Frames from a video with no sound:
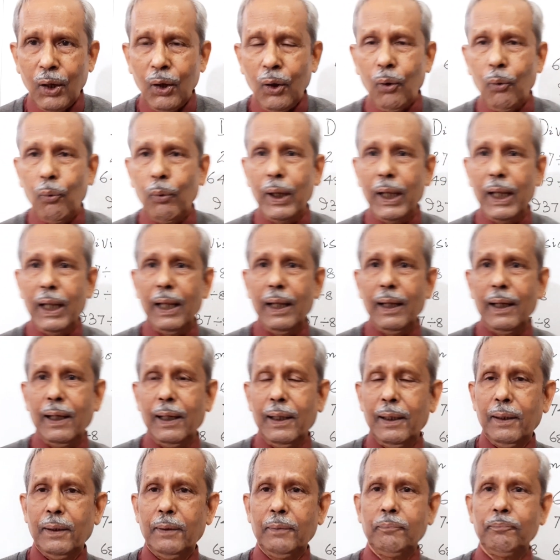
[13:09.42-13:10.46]
Well,
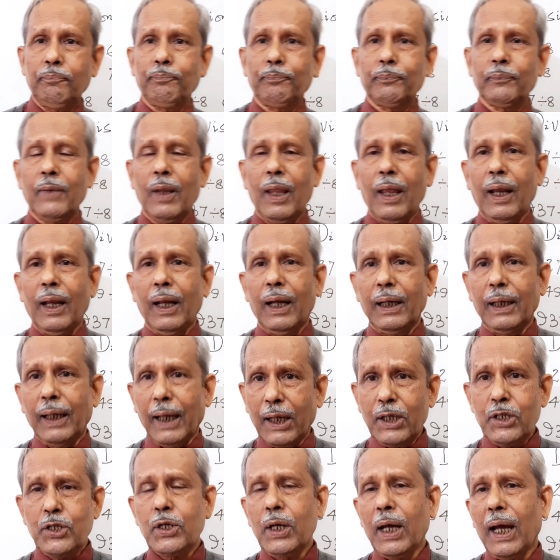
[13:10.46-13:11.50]

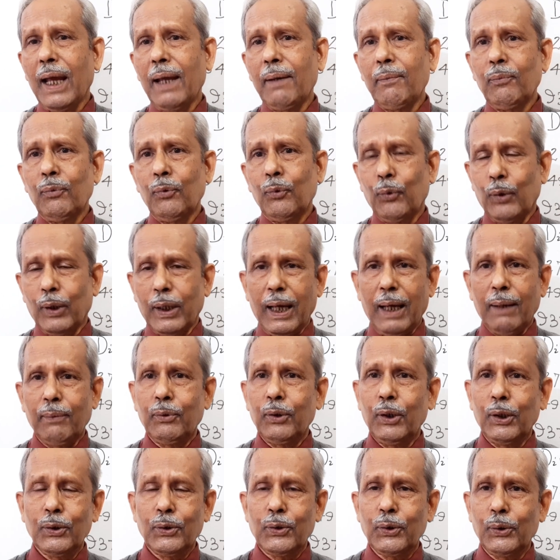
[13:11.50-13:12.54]
next time what I'm
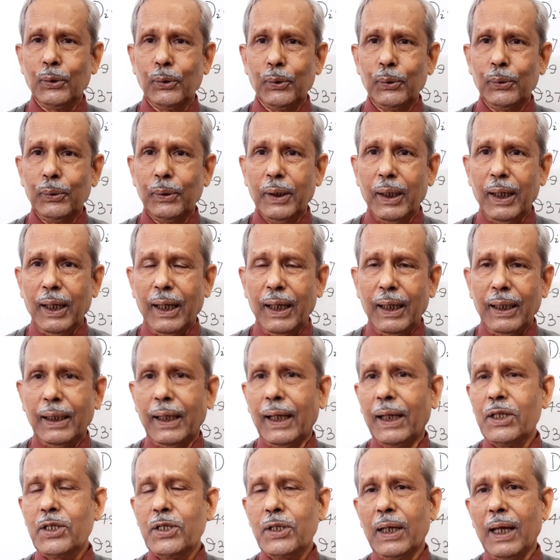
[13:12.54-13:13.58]
going to do,
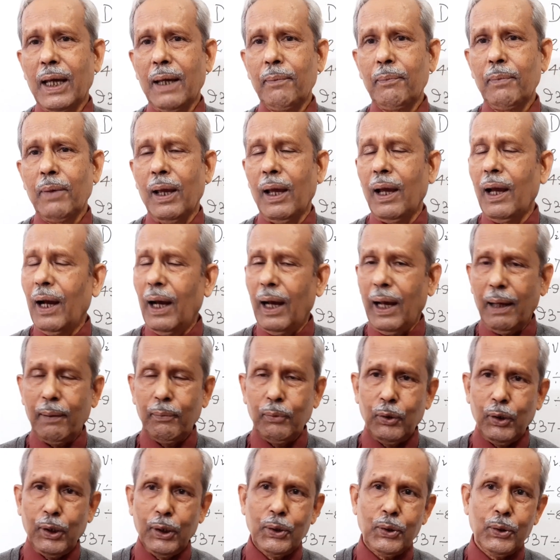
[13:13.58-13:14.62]
next time I'm
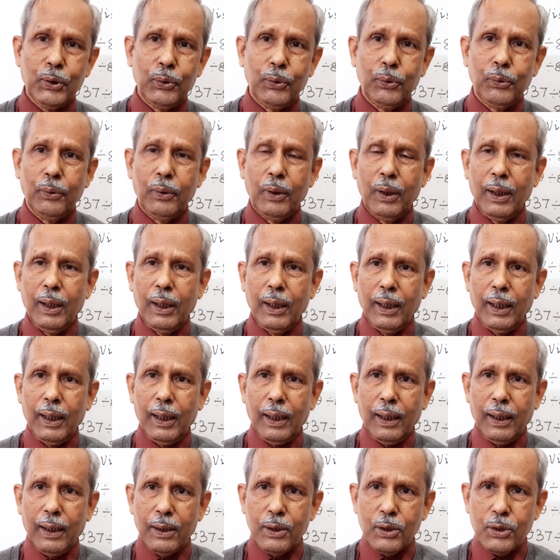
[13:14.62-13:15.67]
going to
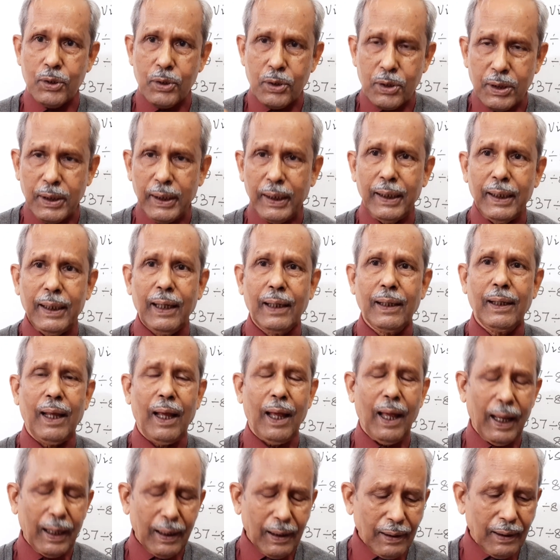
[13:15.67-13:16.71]
see
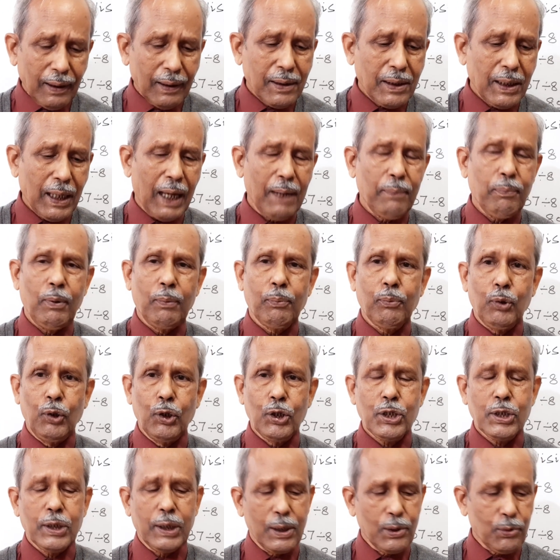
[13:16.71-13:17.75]
another type of
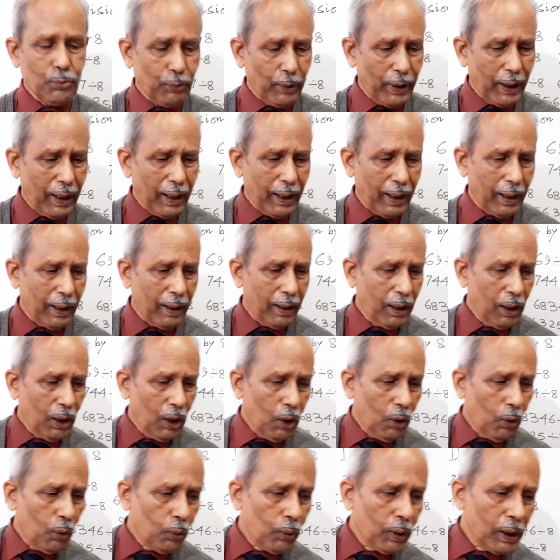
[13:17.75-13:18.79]
questions where
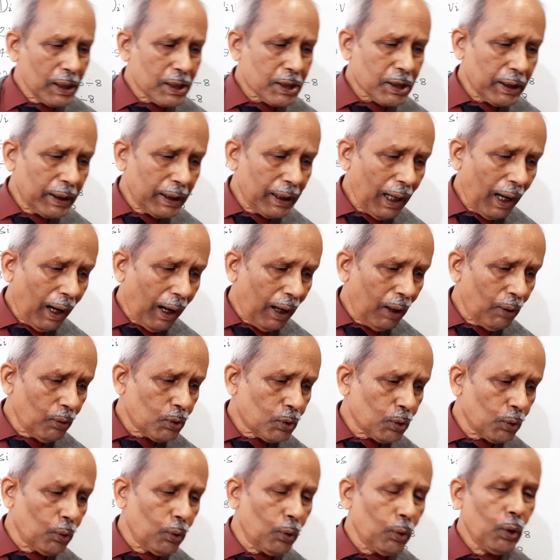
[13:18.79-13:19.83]
we'll see how
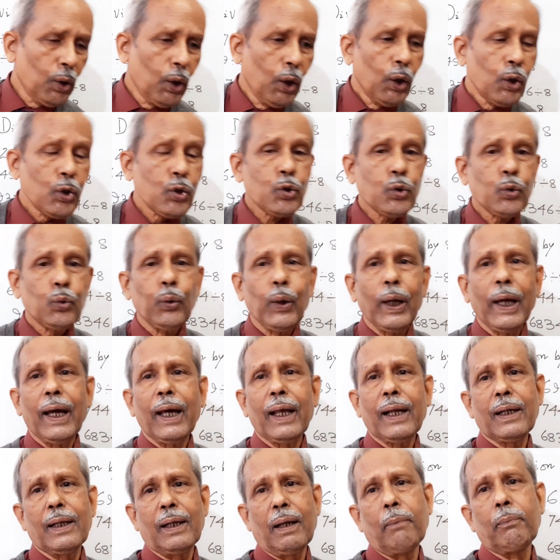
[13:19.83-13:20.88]
to square
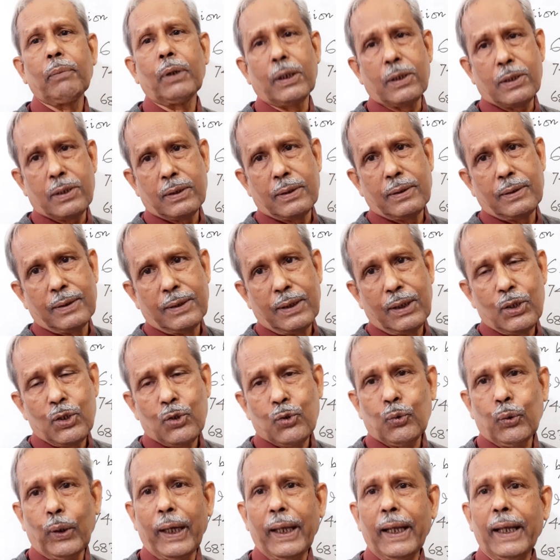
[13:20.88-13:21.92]
numbers,
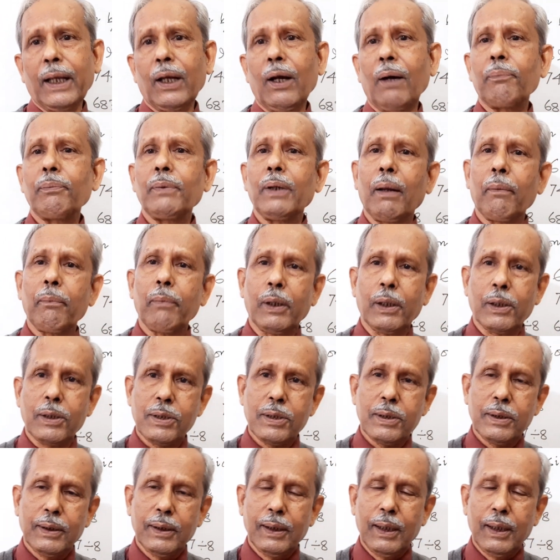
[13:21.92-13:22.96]
squaring of numbers.